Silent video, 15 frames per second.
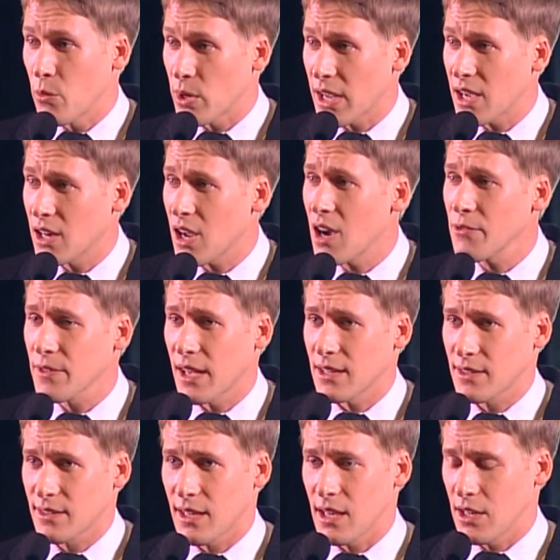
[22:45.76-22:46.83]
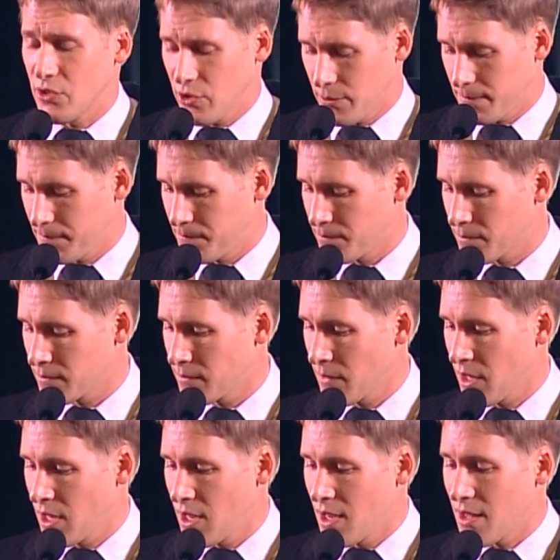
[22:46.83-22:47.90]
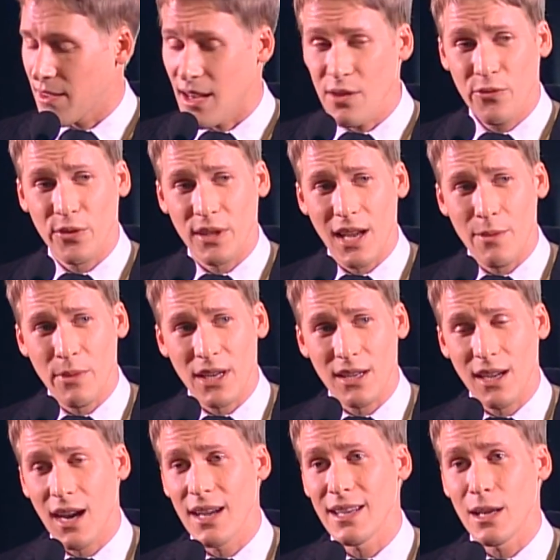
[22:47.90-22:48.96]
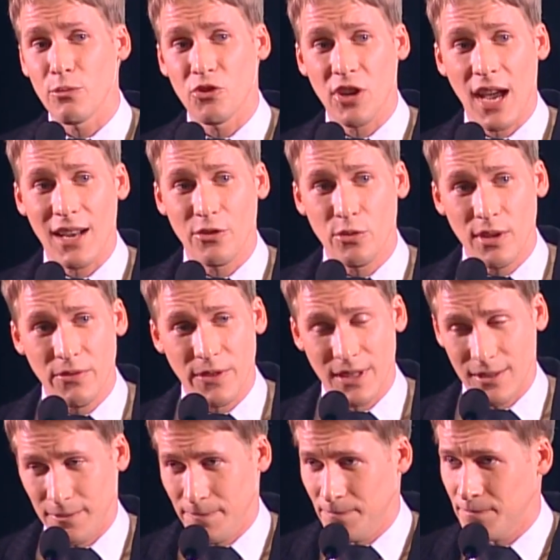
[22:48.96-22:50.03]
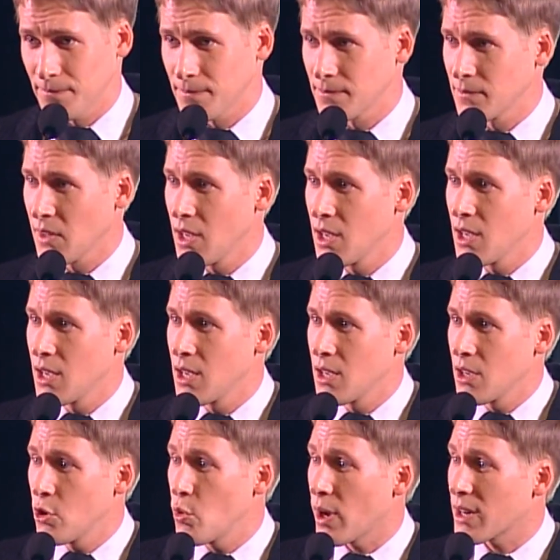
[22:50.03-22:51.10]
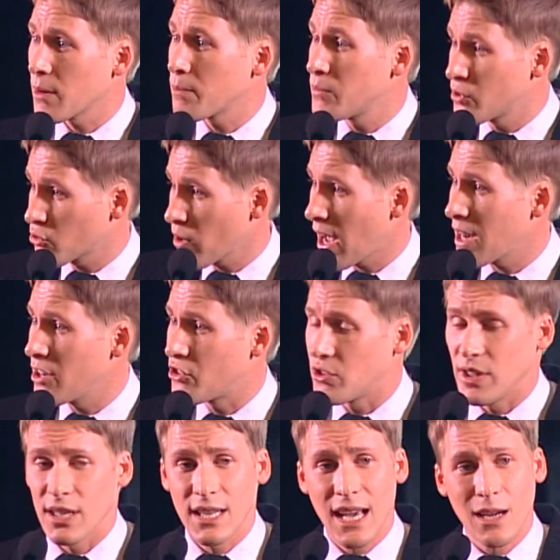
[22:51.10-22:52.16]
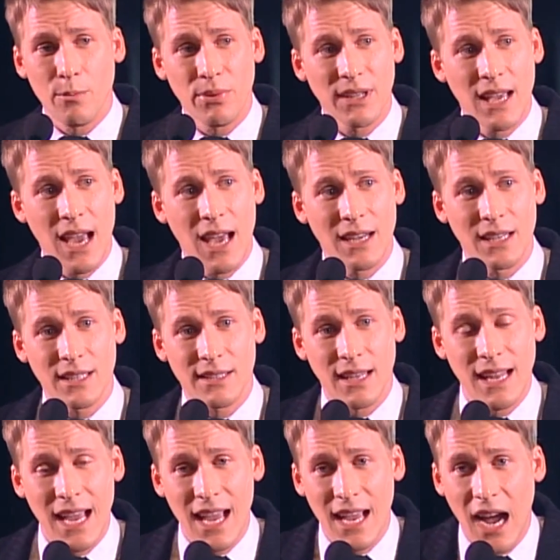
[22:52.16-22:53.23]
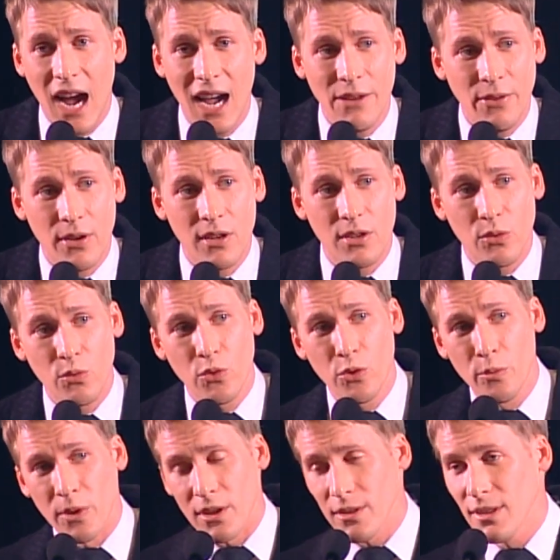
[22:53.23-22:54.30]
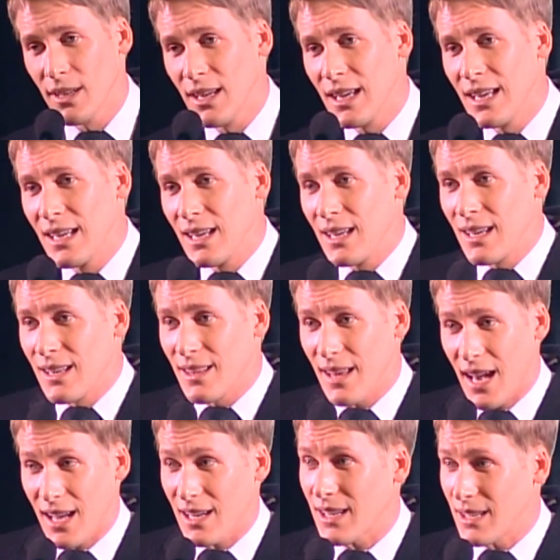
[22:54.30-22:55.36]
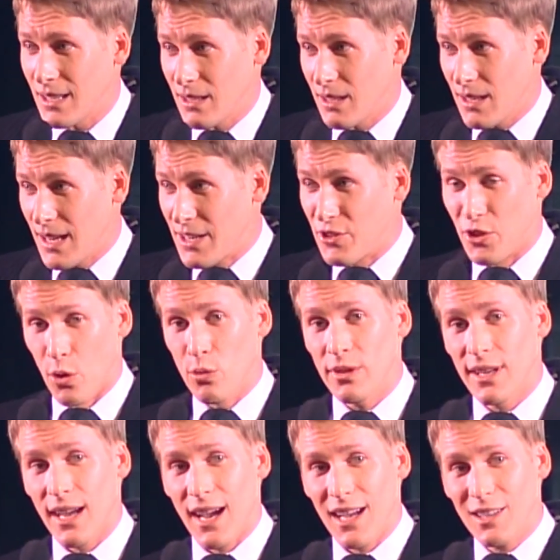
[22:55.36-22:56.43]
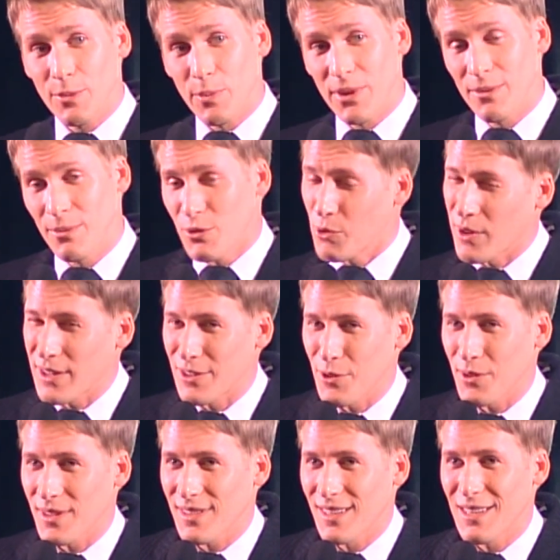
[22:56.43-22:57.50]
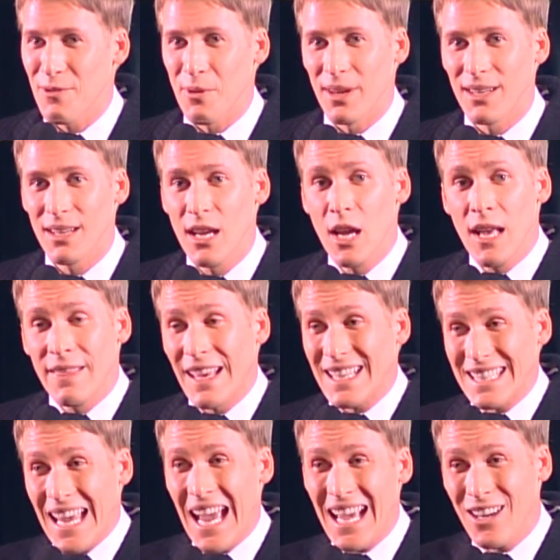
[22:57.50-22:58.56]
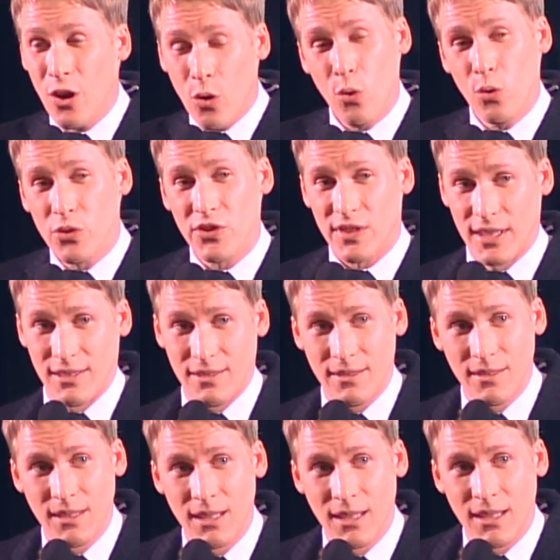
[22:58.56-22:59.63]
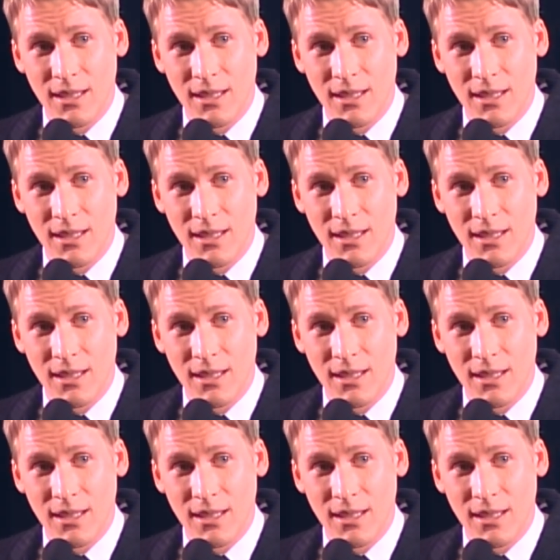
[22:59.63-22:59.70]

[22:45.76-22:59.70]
And when I got off that stage, thankfully I met a guy named Chad Griffin, who had a strategy and he had a plan. He said, hey, I've heard a rumor that, and don't gasp, you already know this anyway, that Ted Olson